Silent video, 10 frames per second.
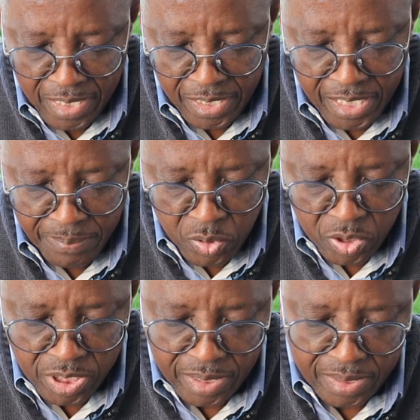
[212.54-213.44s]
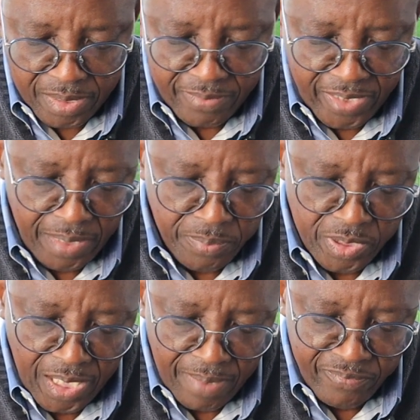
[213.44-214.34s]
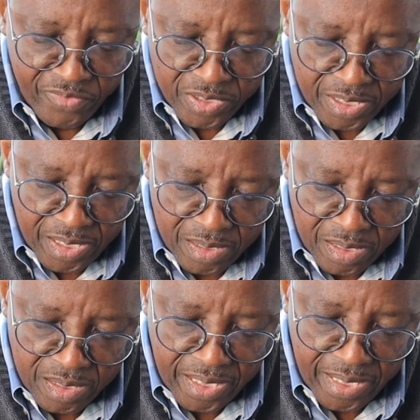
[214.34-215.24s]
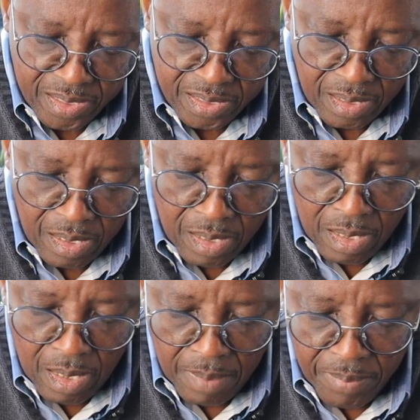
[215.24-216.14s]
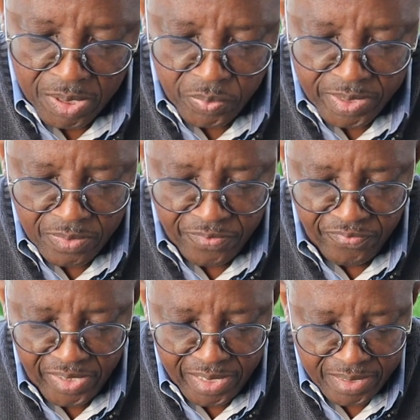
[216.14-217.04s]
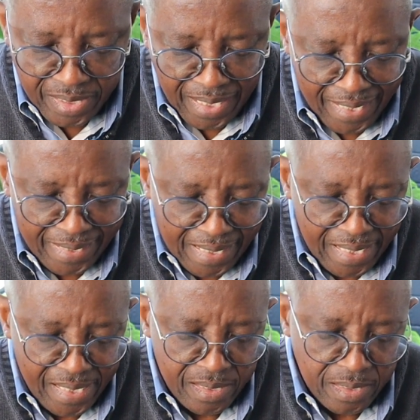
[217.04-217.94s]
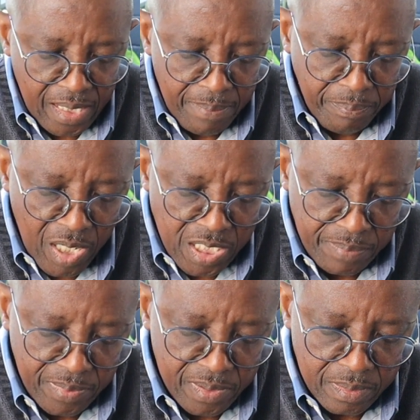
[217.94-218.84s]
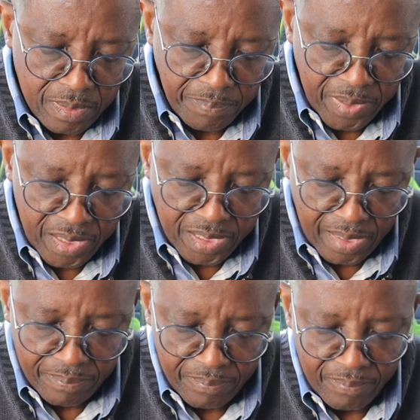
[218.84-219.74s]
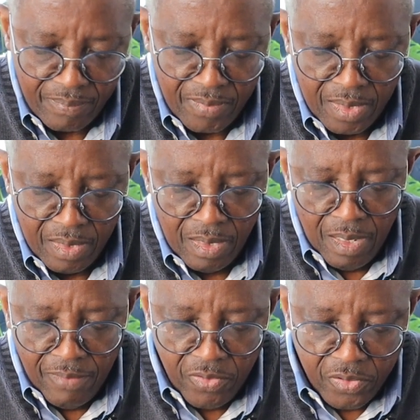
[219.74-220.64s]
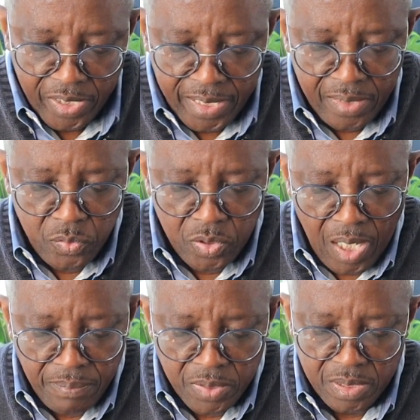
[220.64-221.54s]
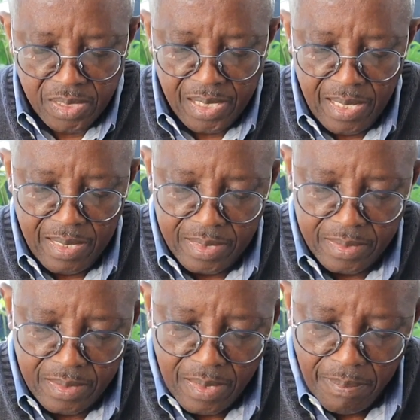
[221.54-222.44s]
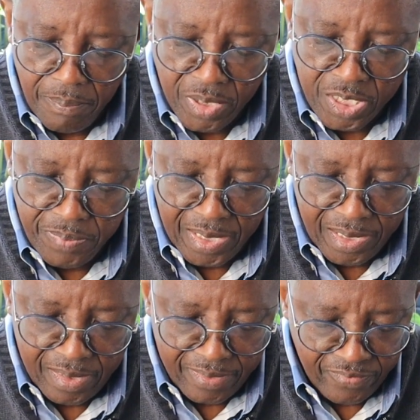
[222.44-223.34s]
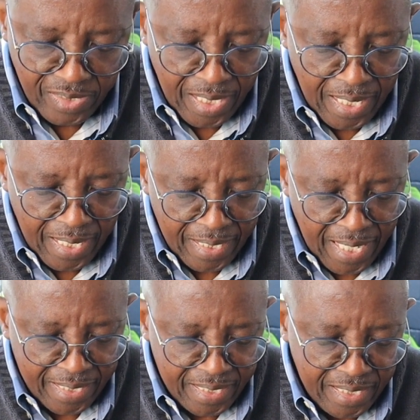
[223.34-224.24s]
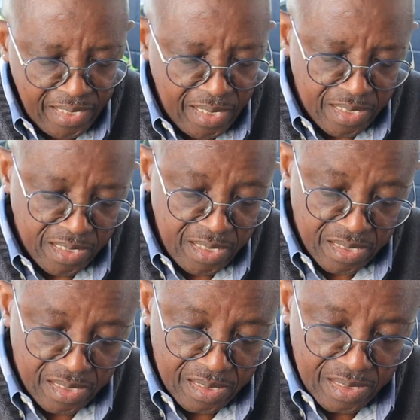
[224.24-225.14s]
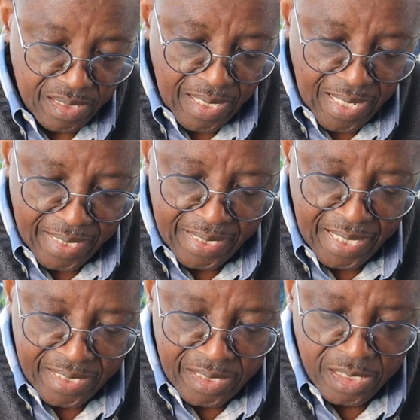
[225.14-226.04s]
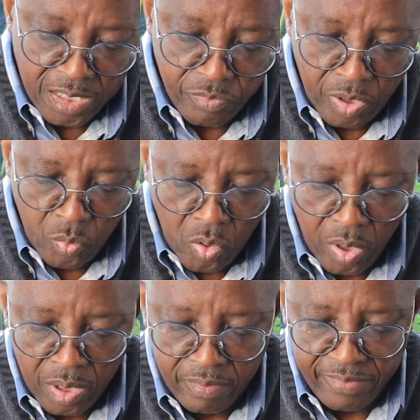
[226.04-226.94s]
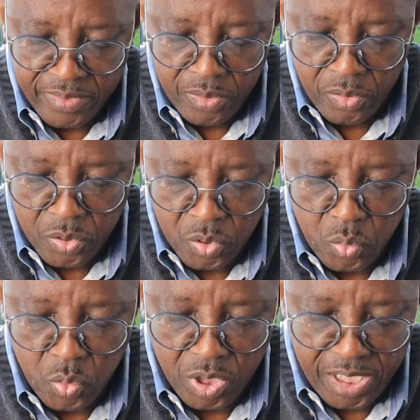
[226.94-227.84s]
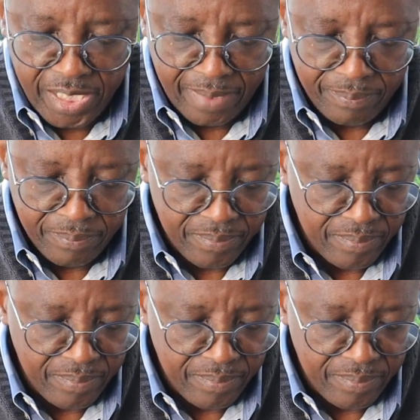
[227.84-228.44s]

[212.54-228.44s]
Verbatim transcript: in Hebrews 6, Hebrews 11, verse 6, it states, But without faith it is impossible to please him. For he who comes to God must believe that he exists and that he is a rewarder of those who seek him.